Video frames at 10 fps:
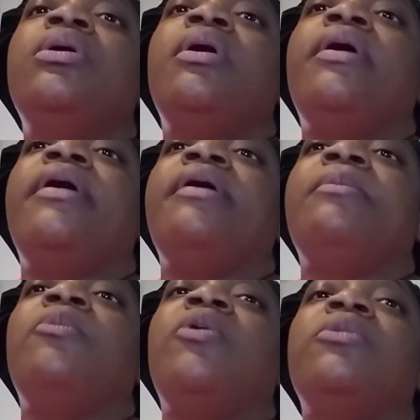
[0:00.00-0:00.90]

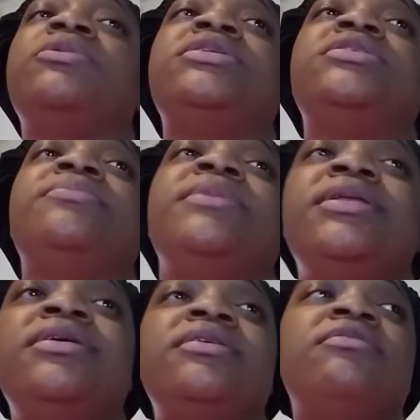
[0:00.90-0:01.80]
what was
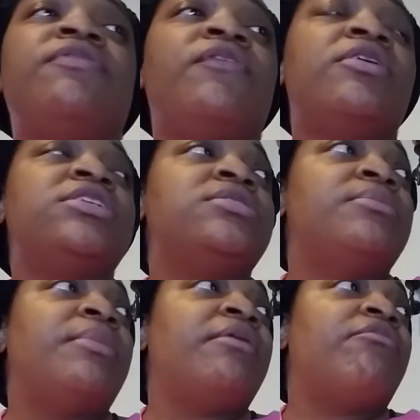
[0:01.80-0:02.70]
submitted as far as
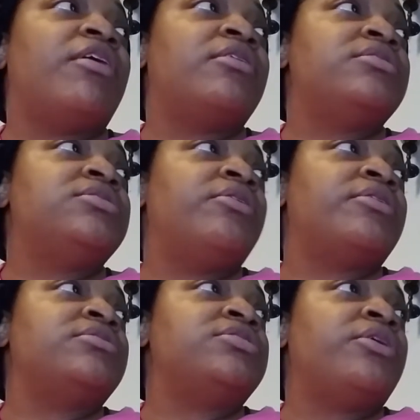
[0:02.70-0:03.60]
my records are
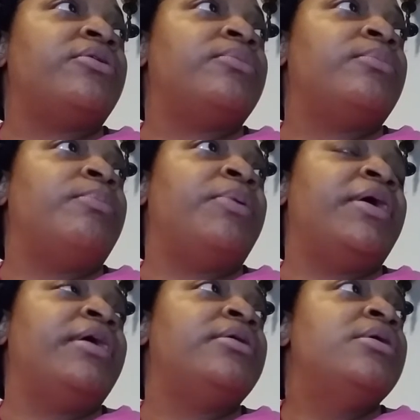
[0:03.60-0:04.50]
concerned,
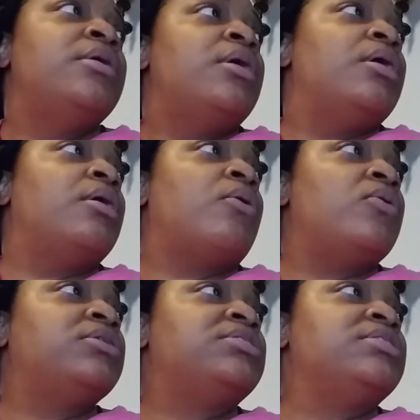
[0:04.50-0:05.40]
but
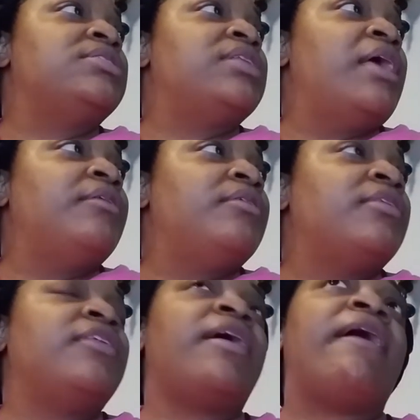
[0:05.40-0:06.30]
according to this letter, they
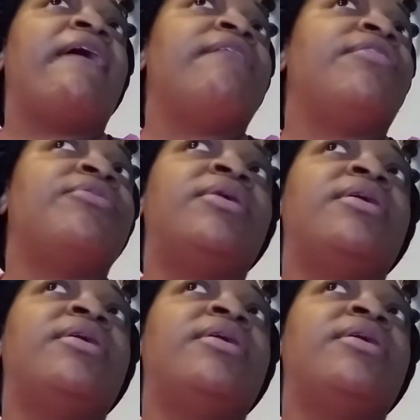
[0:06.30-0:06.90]
think I have 3